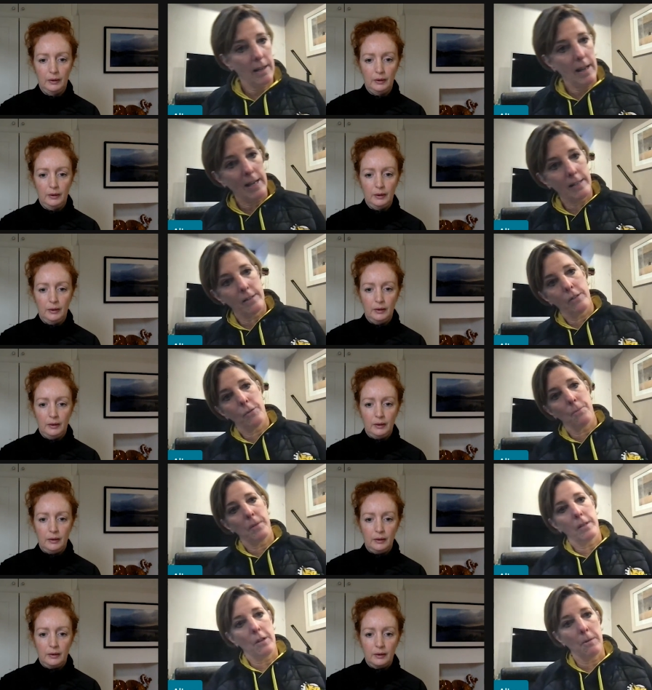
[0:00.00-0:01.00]
Speaker 1: Eggs are
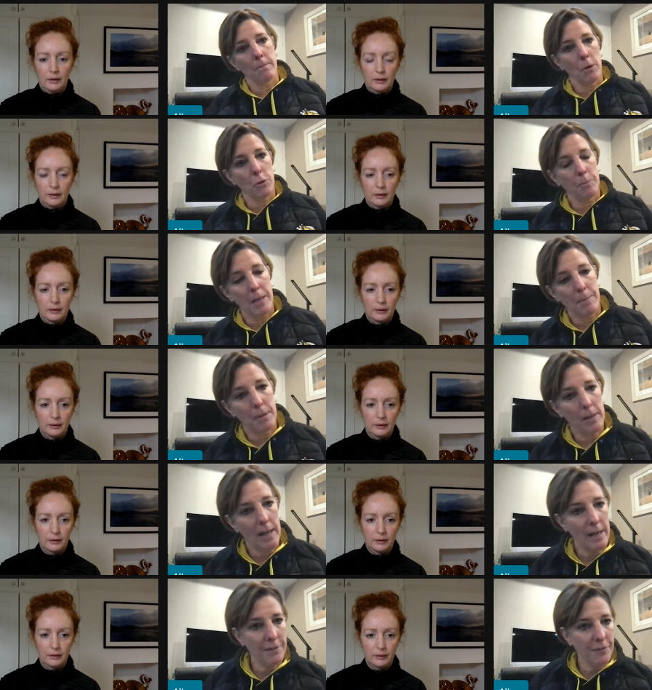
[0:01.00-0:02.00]
something that most people
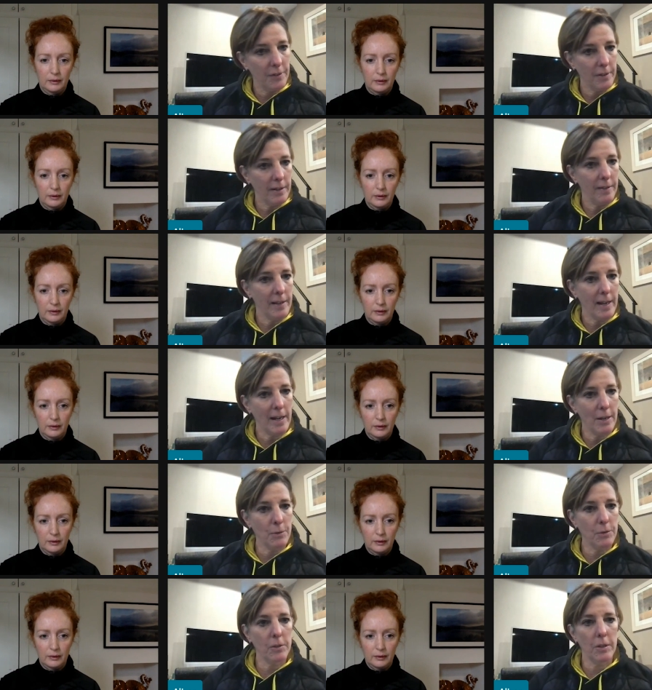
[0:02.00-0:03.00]
have in the
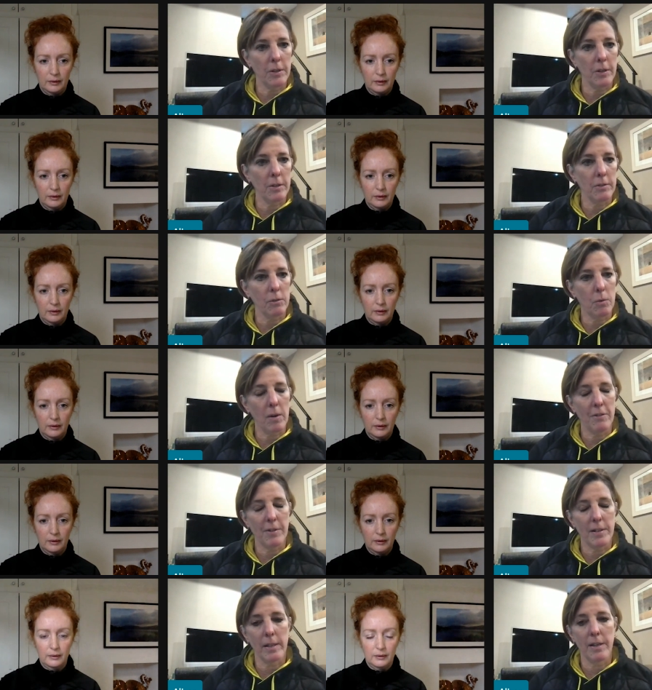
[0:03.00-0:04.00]
house, and they're quite
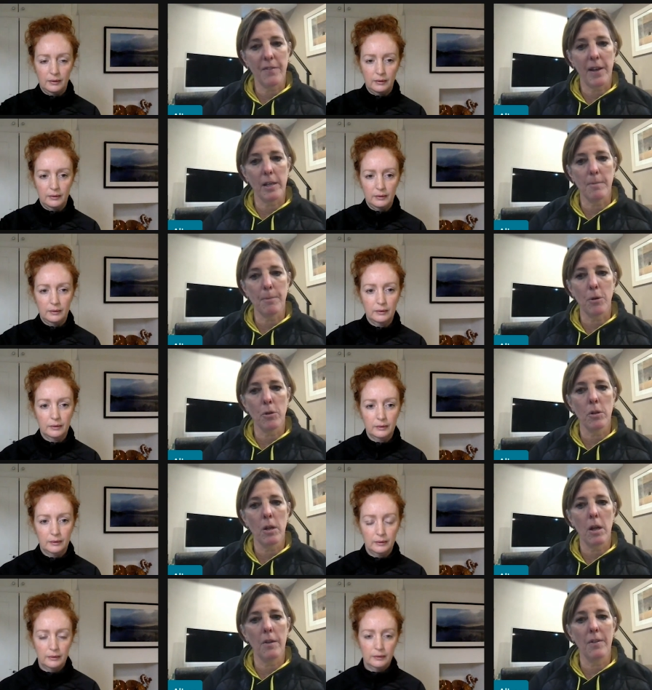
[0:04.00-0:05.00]
readily available,
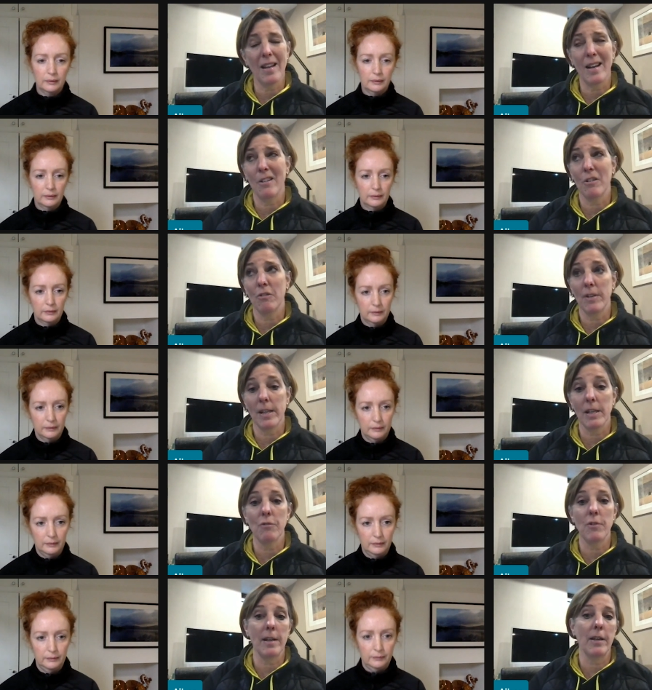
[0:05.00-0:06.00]
and they are a really,
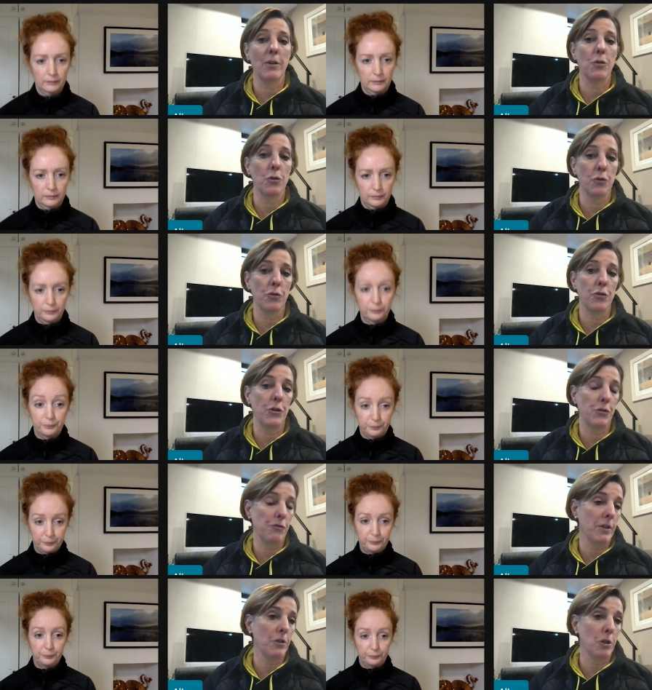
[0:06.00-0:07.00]
really good
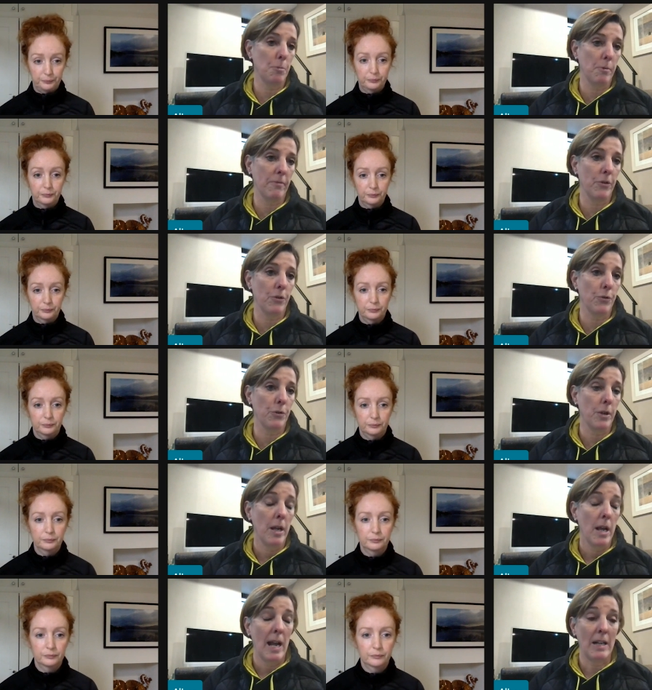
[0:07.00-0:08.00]
nutrient superfood.
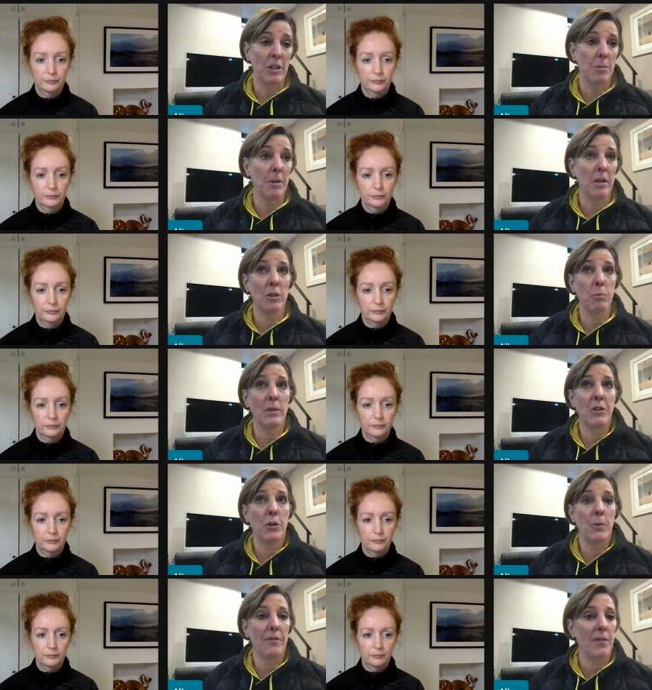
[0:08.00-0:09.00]
And to be honest, we
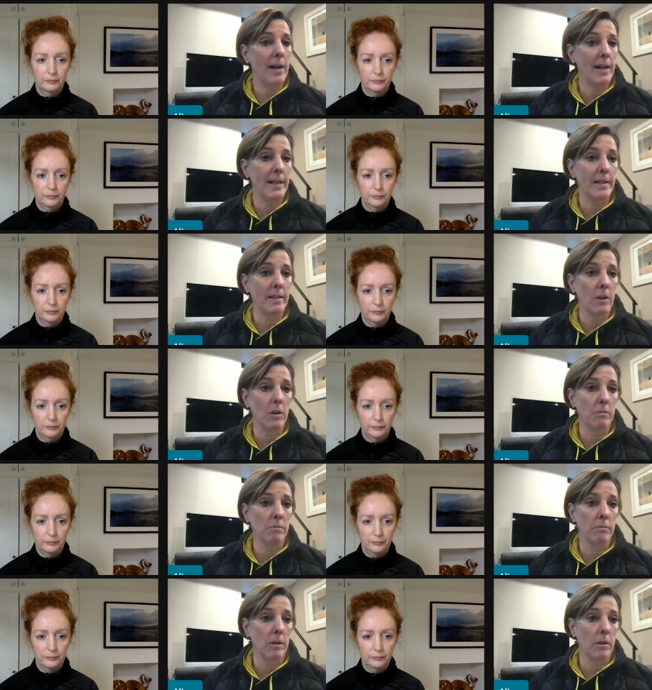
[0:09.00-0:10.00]
do advise
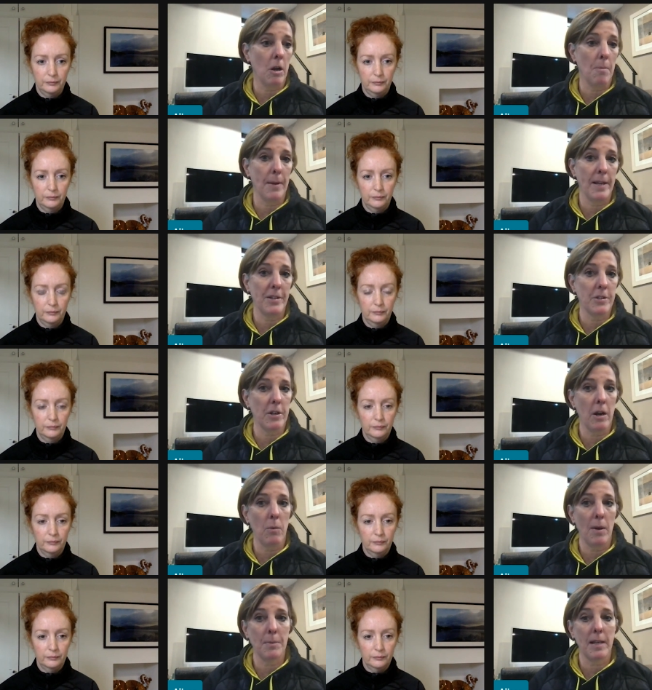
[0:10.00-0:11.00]
on a lot of pages on our
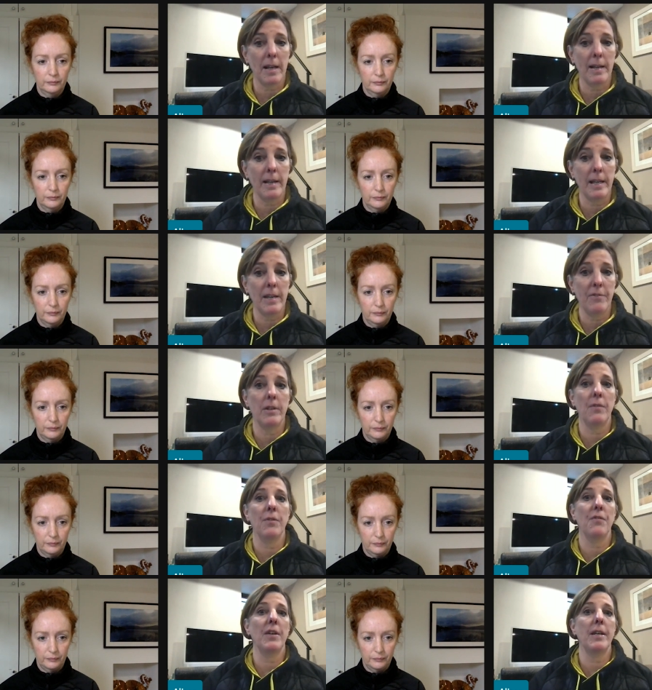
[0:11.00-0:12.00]
website, even if
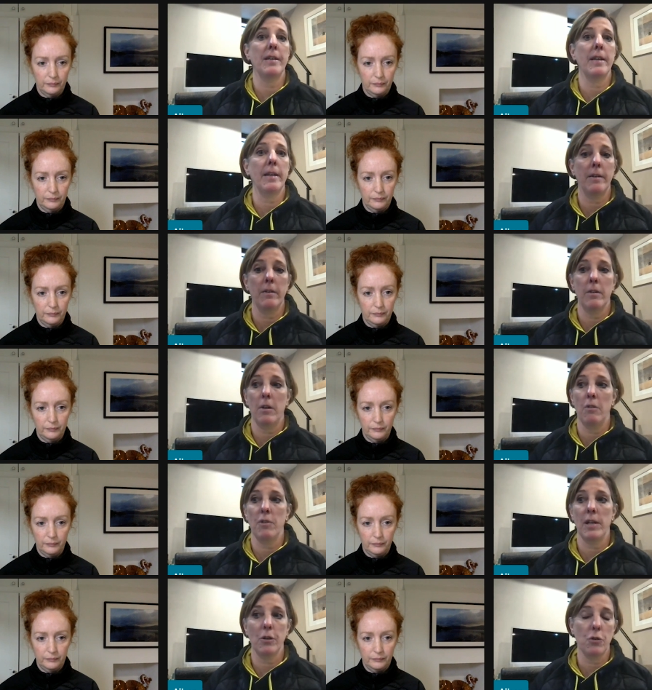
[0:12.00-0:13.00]
you're feeding a
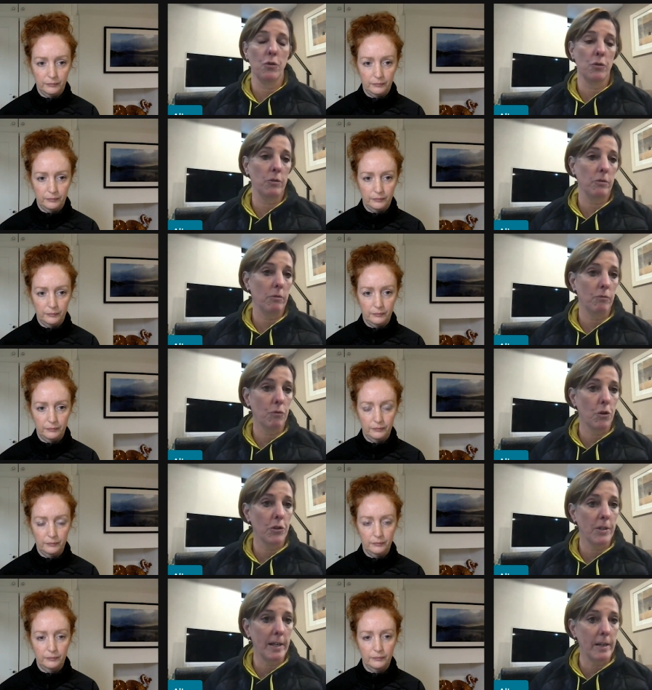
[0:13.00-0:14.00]
really good raw
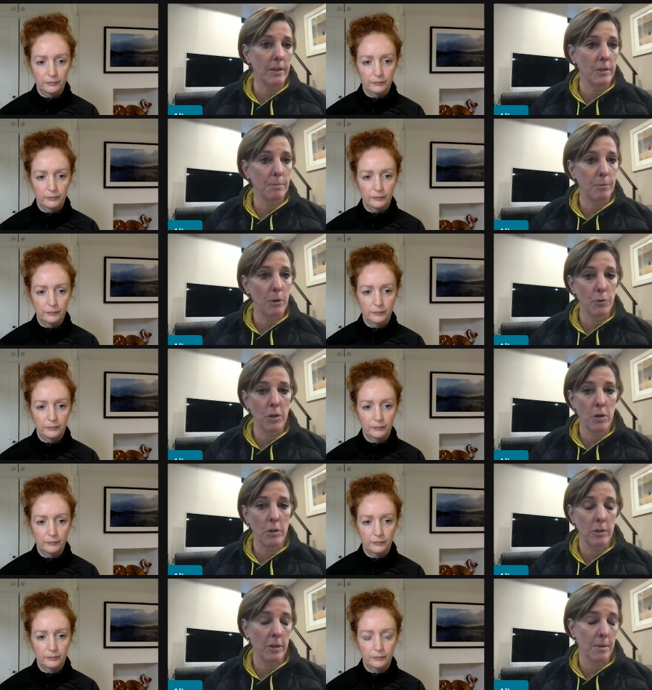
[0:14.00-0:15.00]
diet as
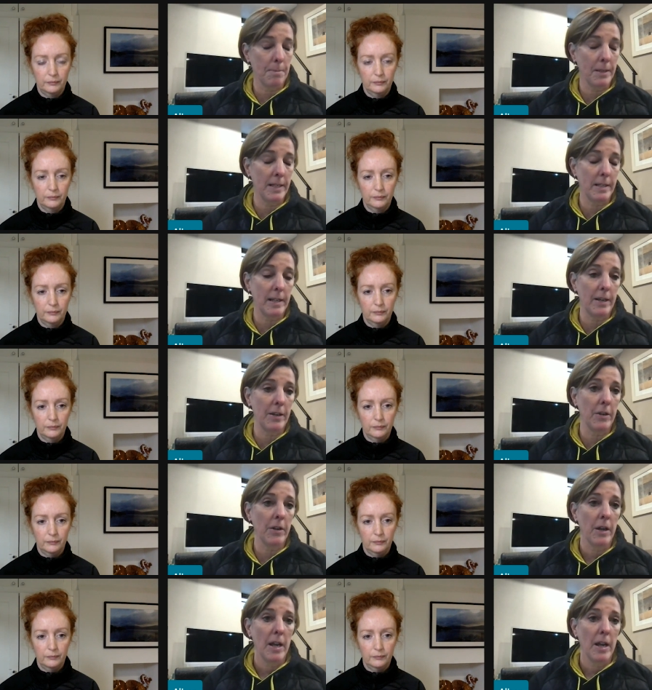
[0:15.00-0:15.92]
ProDog and a complete diet,